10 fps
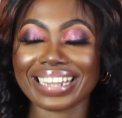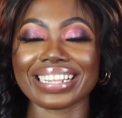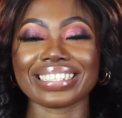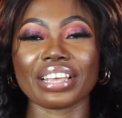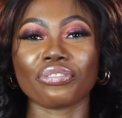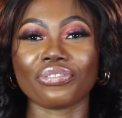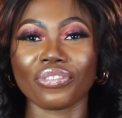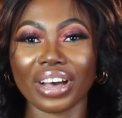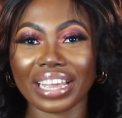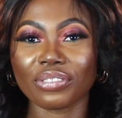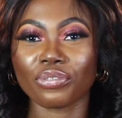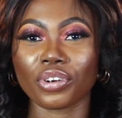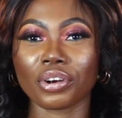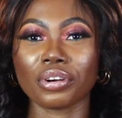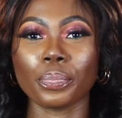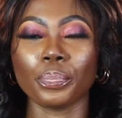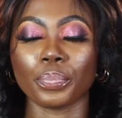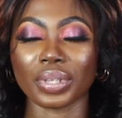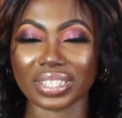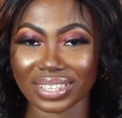that I find very
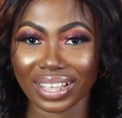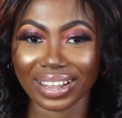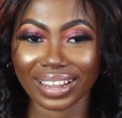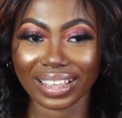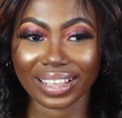bizarre.